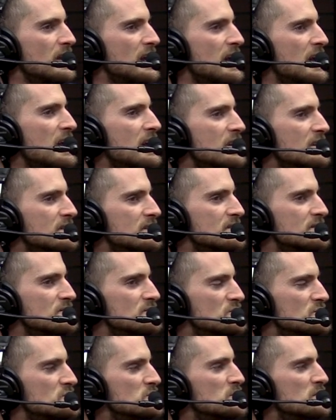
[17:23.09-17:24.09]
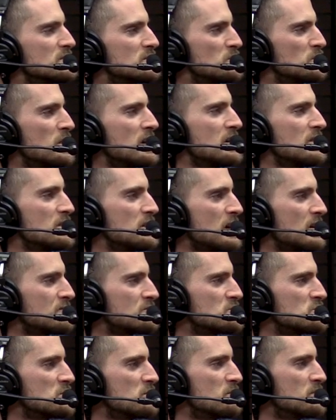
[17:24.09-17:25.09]
and shoot it the way that you have
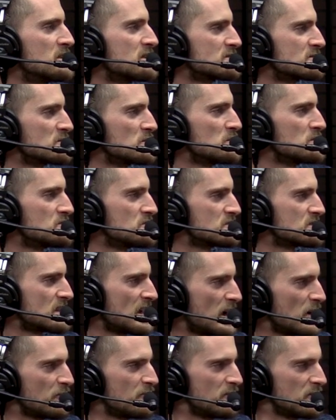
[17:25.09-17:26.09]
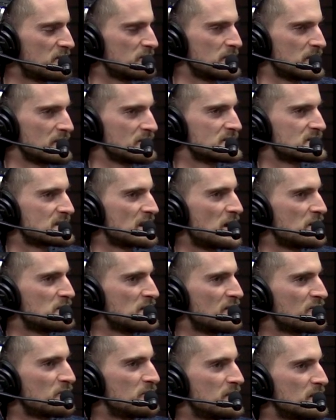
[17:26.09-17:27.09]
to shoot a pistol with just how fundamentally sound
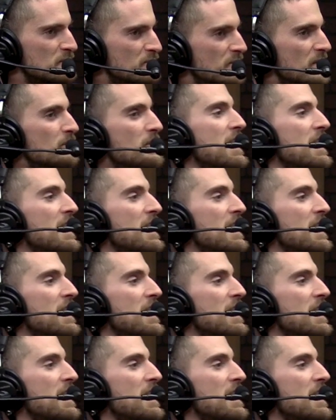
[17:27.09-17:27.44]
you have to be